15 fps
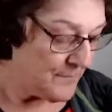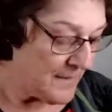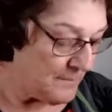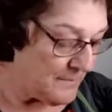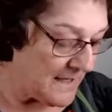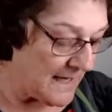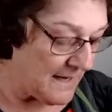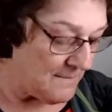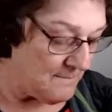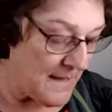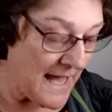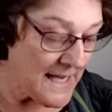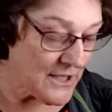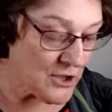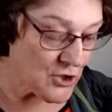but I
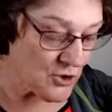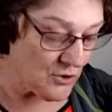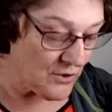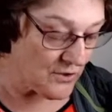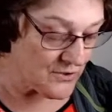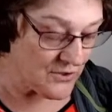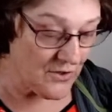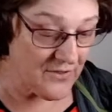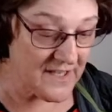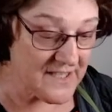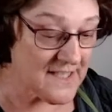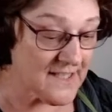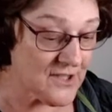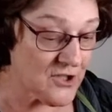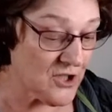make sure, so this
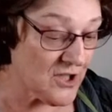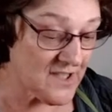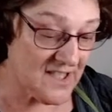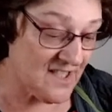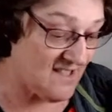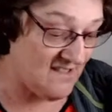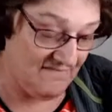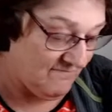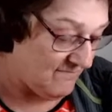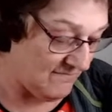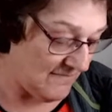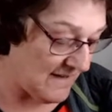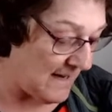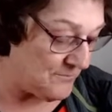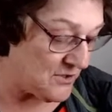is just,
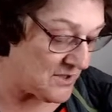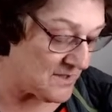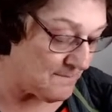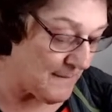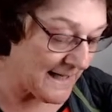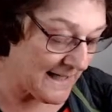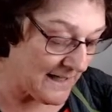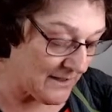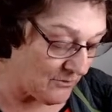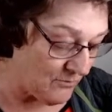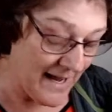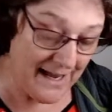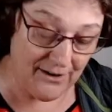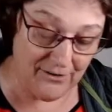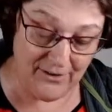I'm just mucking
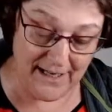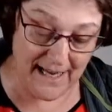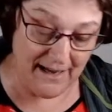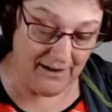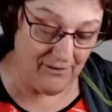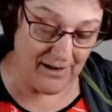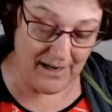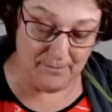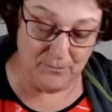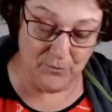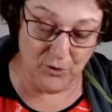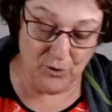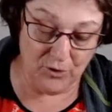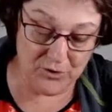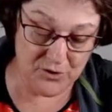around now. I'm
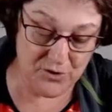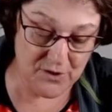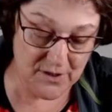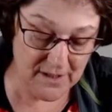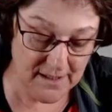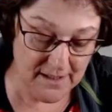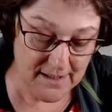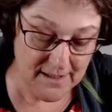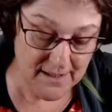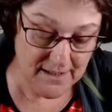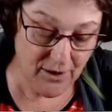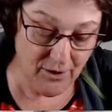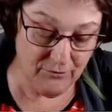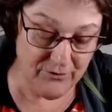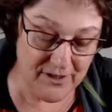not,
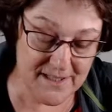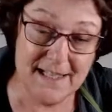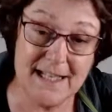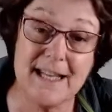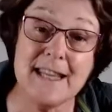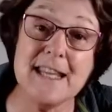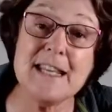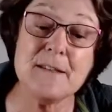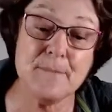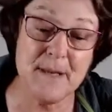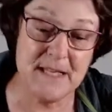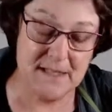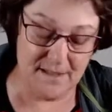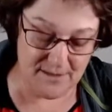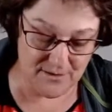obviously these
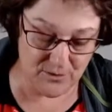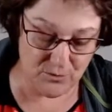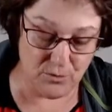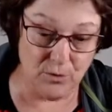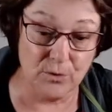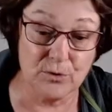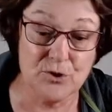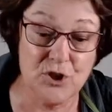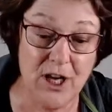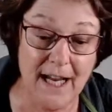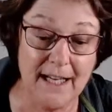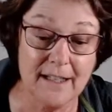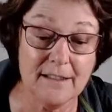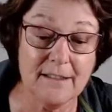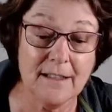pieces are all
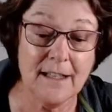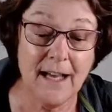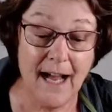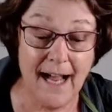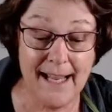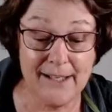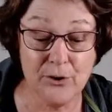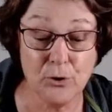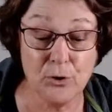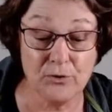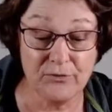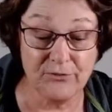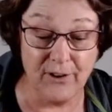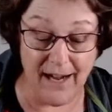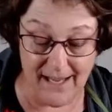jagged. I could
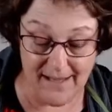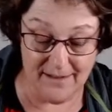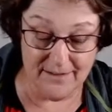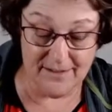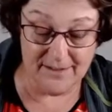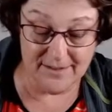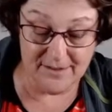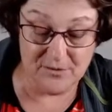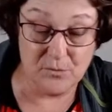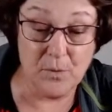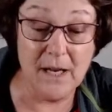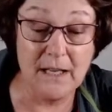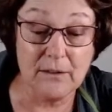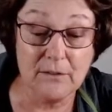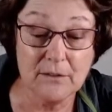fire this as
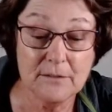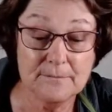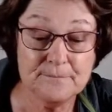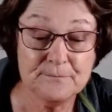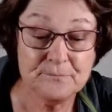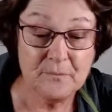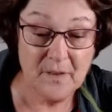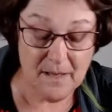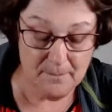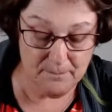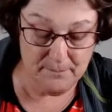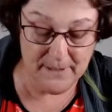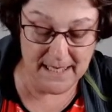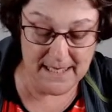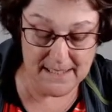well,
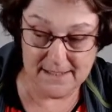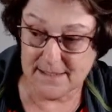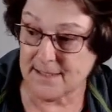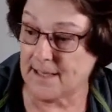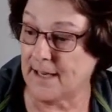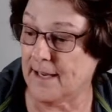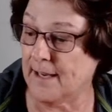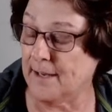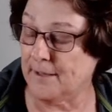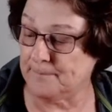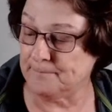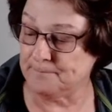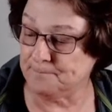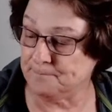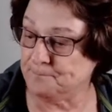but let
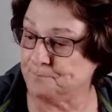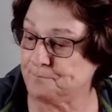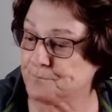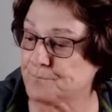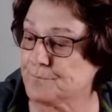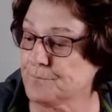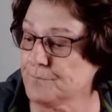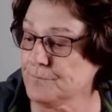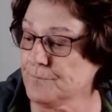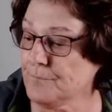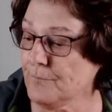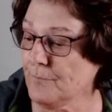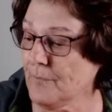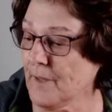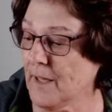
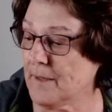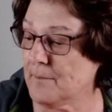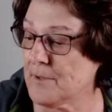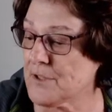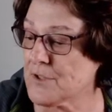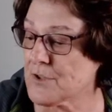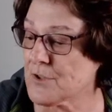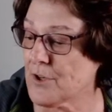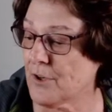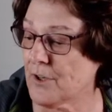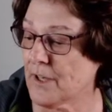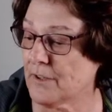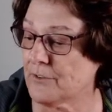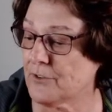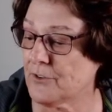me just go
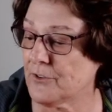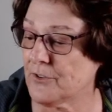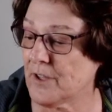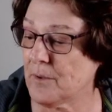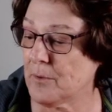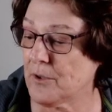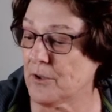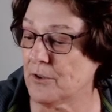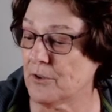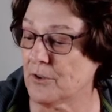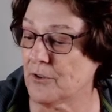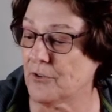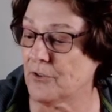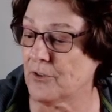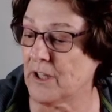down to see what you
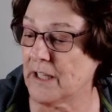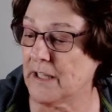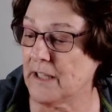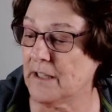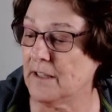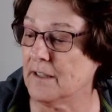can see.